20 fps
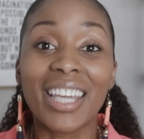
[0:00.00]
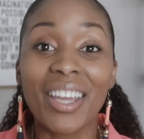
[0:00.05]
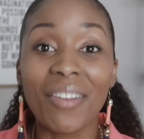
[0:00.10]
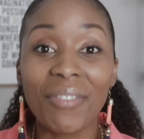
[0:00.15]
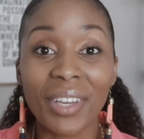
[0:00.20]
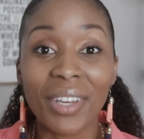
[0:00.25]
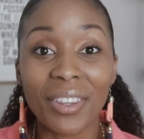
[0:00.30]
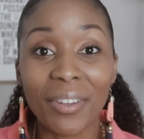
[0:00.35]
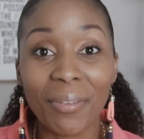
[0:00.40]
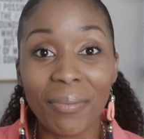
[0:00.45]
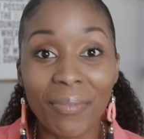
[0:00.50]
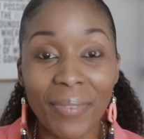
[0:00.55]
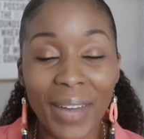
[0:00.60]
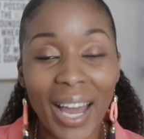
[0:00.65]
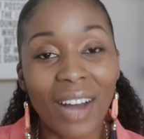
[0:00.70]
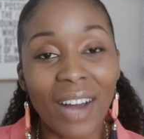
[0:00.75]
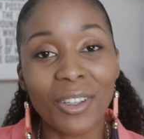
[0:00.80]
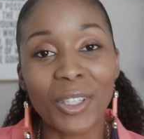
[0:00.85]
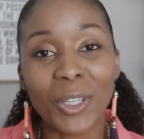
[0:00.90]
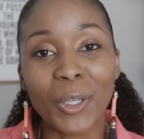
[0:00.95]
giving them
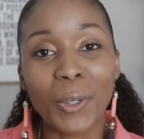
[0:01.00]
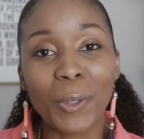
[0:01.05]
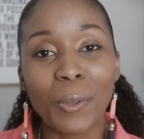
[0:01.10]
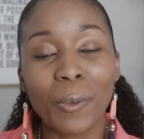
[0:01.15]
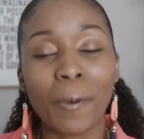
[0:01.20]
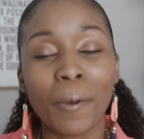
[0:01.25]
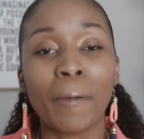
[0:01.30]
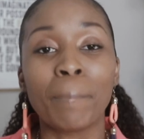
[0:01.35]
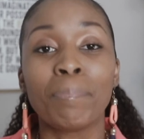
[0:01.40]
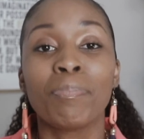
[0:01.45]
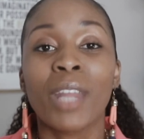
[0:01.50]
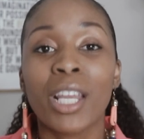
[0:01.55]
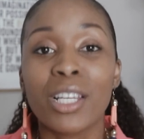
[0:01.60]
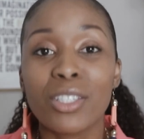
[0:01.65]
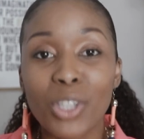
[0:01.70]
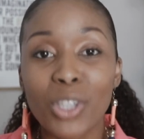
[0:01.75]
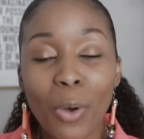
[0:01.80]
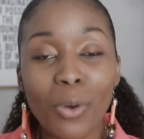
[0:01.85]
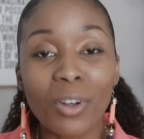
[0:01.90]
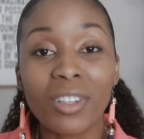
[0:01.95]
value and
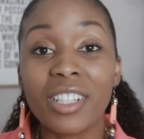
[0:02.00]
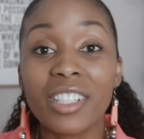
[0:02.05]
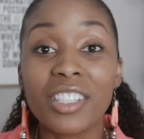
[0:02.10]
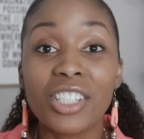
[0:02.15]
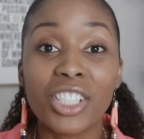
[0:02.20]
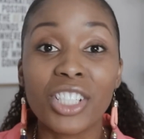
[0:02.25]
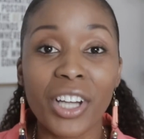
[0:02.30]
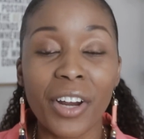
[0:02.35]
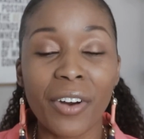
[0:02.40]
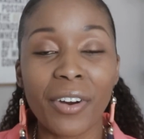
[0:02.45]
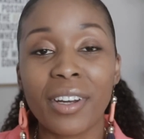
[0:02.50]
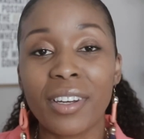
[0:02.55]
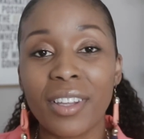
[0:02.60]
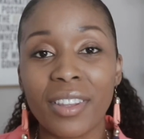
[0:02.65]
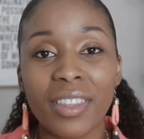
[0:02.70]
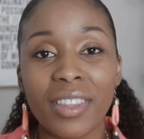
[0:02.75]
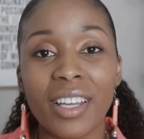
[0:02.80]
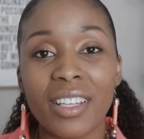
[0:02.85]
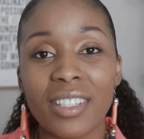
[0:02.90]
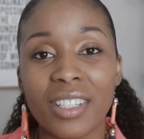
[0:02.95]
totally sharing
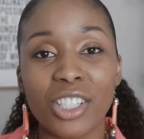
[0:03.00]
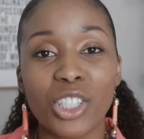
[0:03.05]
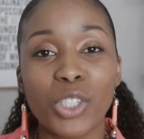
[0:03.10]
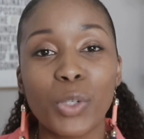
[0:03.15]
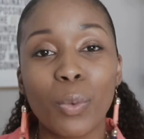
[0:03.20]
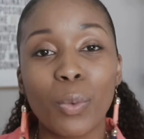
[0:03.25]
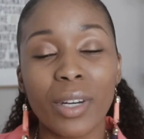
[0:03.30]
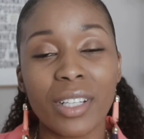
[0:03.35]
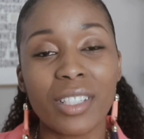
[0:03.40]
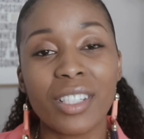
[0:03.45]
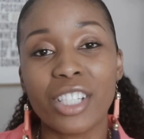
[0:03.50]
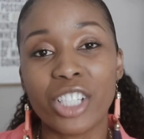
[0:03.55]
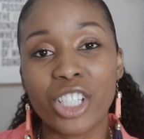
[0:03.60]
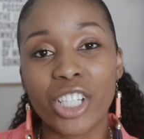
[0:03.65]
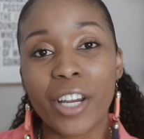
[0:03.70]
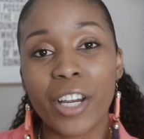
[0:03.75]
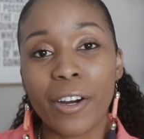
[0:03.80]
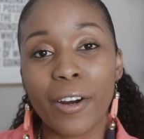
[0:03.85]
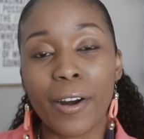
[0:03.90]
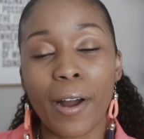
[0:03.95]
the things that you want to
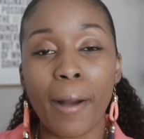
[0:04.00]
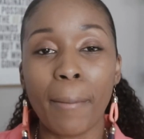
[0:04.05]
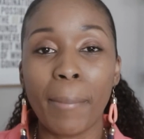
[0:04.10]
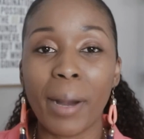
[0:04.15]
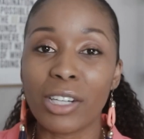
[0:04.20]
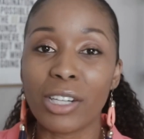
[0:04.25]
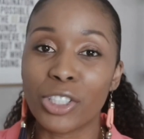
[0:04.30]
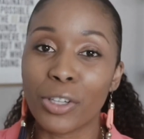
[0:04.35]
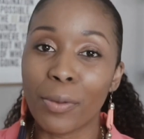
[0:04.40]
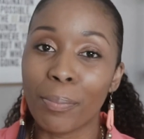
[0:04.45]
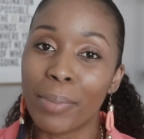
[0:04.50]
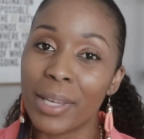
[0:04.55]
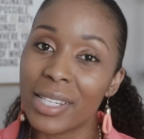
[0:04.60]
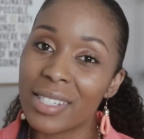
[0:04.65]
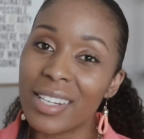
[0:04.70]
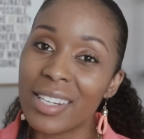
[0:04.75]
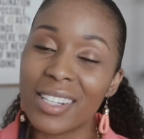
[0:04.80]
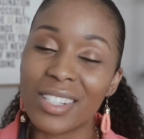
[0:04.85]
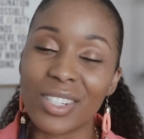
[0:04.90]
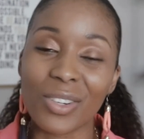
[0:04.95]
share about your
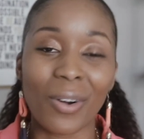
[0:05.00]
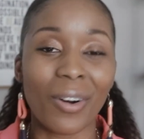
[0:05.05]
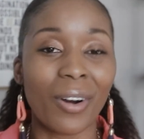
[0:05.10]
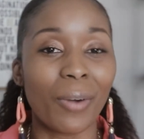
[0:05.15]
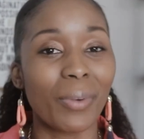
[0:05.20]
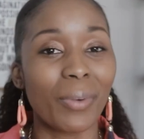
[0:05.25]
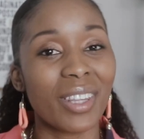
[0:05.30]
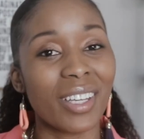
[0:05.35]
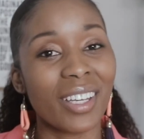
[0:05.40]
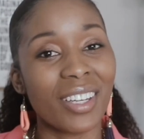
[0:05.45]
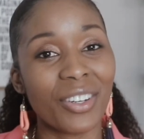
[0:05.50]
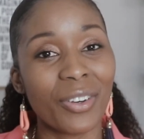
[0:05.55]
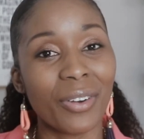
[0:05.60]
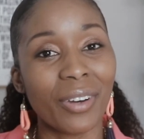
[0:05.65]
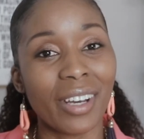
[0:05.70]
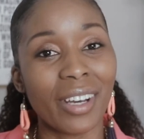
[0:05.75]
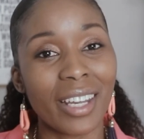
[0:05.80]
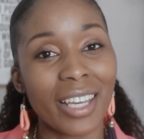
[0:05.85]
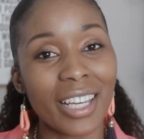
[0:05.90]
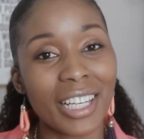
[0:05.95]
business or within
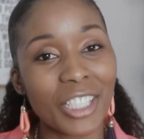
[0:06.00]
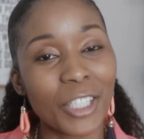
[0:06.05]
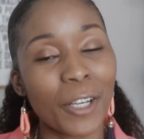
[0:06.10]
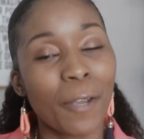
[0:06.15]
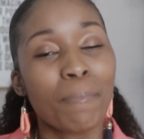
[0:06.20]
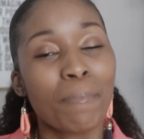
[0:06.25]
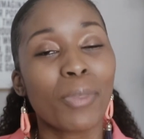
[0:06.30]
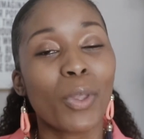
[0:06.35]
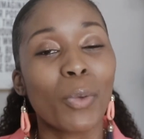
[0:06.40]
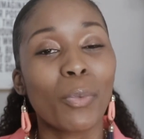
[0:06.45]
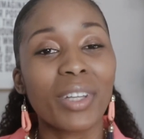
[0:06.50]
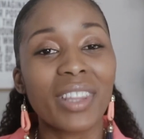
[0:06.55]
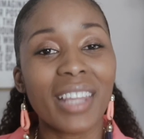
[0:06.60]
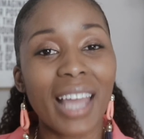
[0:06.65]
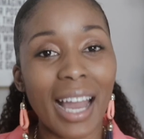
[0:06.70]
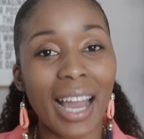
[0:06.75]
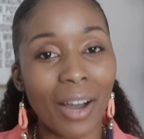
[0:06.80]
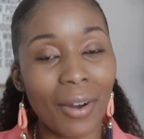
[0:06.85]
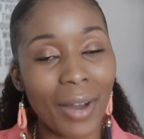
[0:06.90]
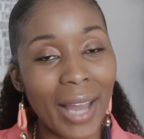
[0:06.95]
your niche
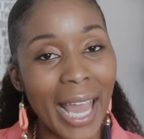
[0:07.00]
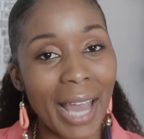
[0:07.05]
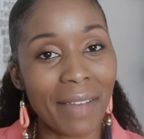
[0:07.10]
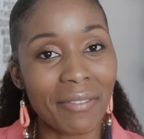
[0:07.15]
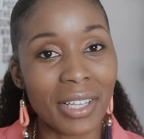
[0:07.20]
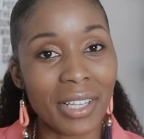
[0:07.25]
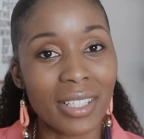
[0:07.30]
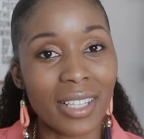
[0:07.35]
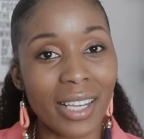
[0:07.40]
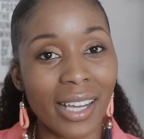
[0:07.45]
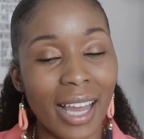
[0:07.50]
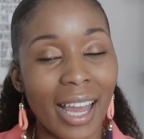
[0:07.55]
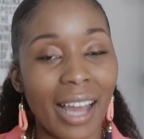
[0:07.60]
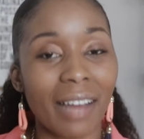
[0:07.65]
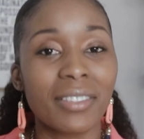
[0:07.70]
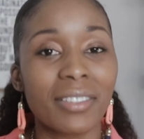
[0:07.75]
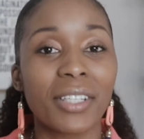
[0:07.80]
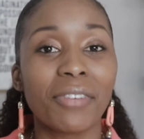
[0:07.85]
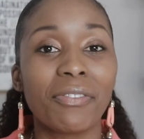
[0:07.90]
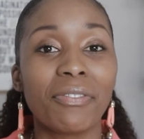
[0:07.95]
without having to
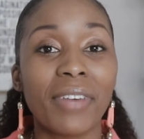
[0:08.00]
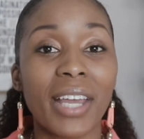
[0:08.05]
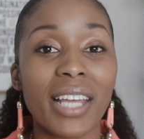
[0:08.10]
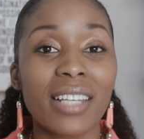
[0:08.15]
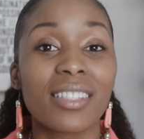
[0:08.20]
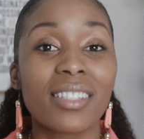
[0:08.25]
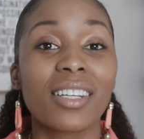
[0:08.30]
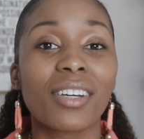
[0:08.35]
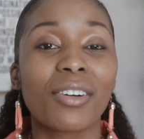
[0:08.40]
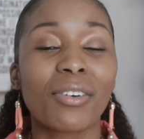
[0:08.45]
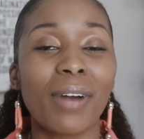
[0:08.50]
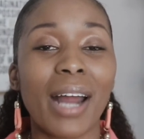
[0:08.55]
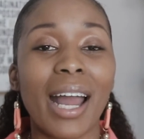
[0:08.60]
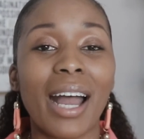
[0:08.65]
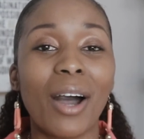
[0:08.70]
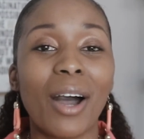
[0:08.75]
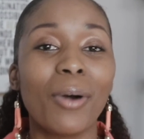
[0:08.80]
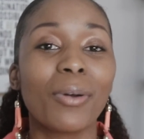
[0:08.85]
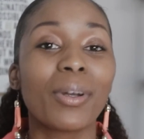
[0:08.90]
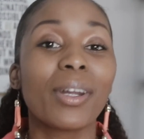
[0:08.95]
have to face the
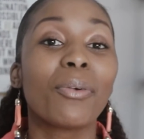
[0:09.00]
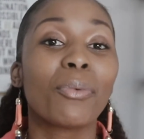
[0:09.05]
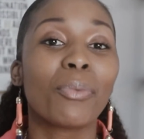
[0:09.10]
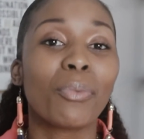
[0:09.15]
crowd